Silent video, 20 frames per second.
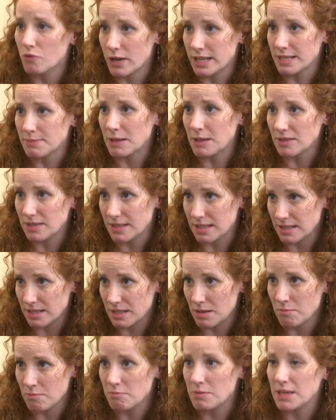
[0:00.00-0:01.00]
voicemail
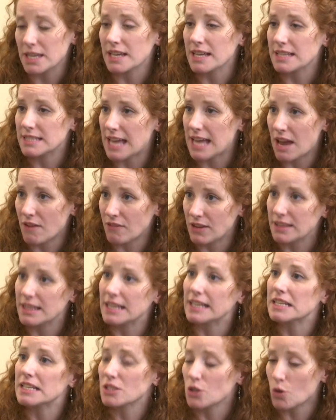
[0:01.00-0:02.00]
system because
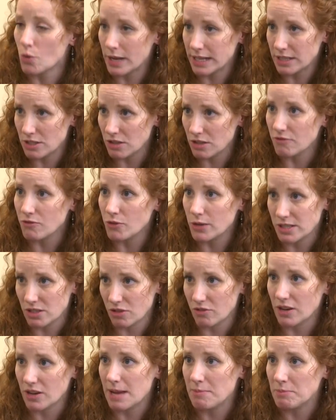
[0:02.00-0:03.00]
everything is going to the voice
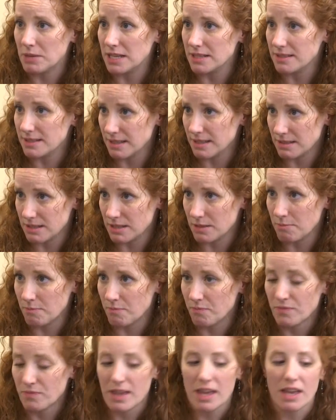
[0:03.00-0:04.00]
over IP system.
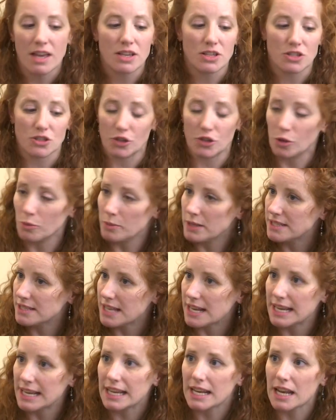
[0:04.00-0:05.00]
So you'll be
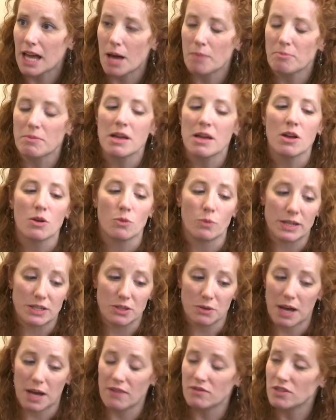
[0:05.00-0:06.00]
setting it up. We
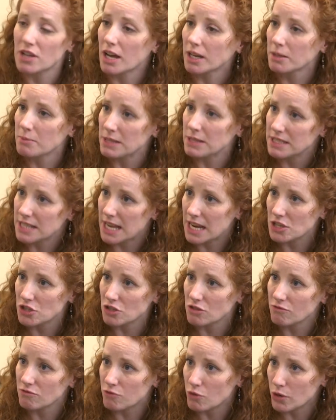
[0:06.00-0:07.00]
do have
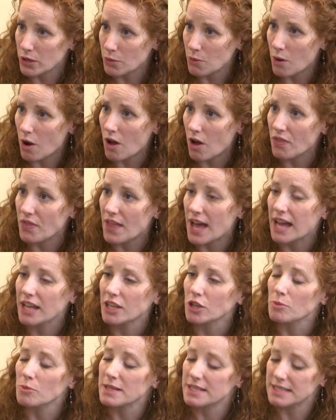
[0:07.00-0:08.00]
documentation for you on
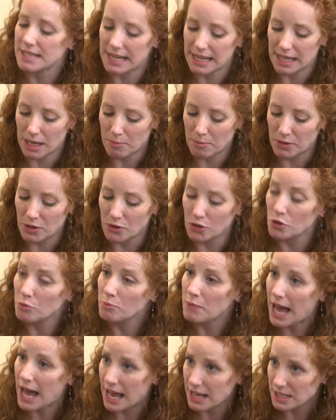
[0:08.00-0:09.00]
that. You'll be setting up your new
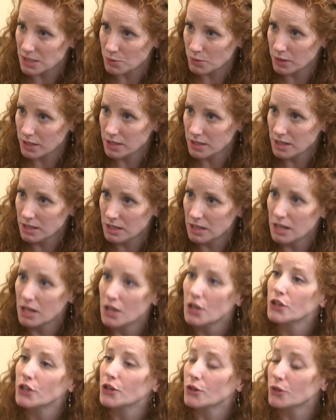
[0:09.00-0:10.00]
password,
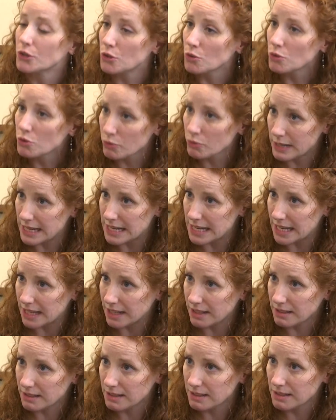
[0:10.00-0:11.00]
your new
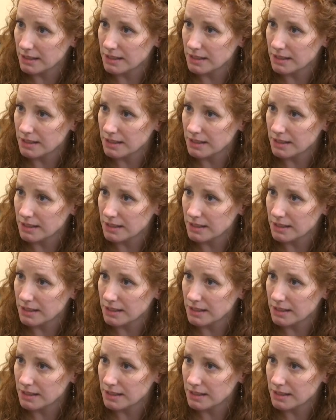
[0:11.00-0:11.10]
greeting,